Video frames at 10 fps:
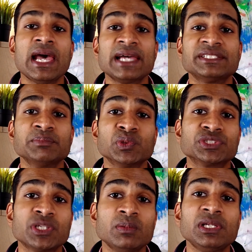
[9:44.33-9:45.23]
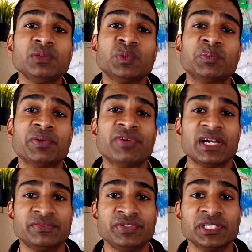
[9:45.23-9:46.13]
Adding more solar will
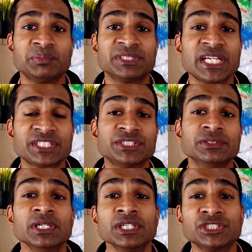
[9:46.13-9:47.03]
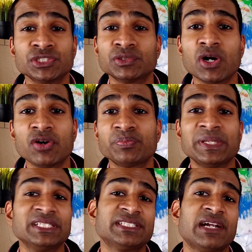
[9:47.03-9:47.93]
provide further protection should
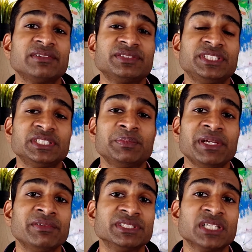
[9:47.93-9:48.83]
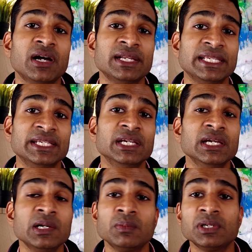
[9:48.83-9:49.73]
off-peak tariffs disappear entirely.
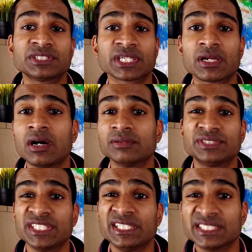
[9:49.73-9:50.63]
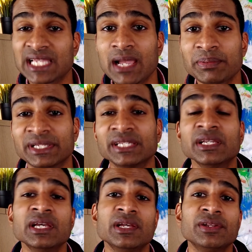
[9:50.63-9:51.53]
Whilst I can't see this happening,
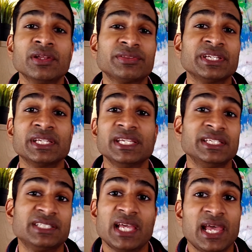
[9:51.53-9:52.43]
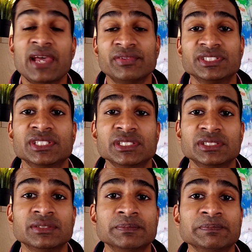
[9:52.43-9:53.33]
nothing is ever
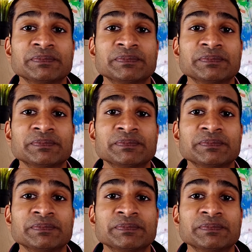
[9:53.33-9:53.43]
certain.